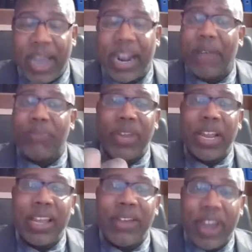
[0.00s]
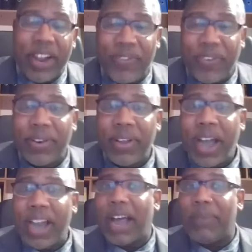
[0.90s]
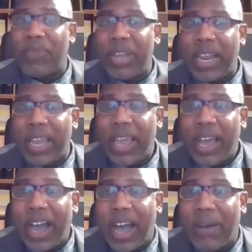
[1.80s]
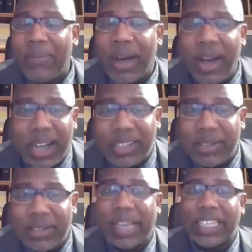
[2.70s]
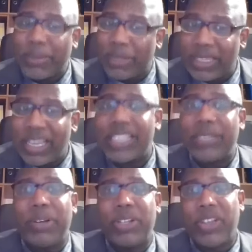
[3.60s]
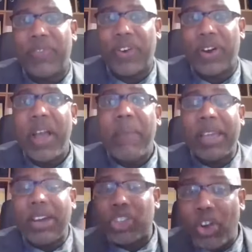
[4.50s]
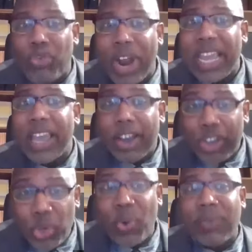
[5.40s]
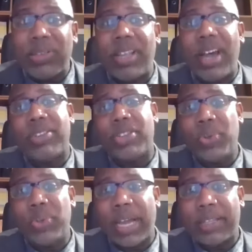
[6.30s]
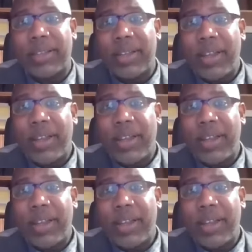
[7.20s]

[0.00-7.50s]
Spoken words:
And I'm really grateful and I'm really heartened by some of the testimonies I've heard, because already you have started to do that.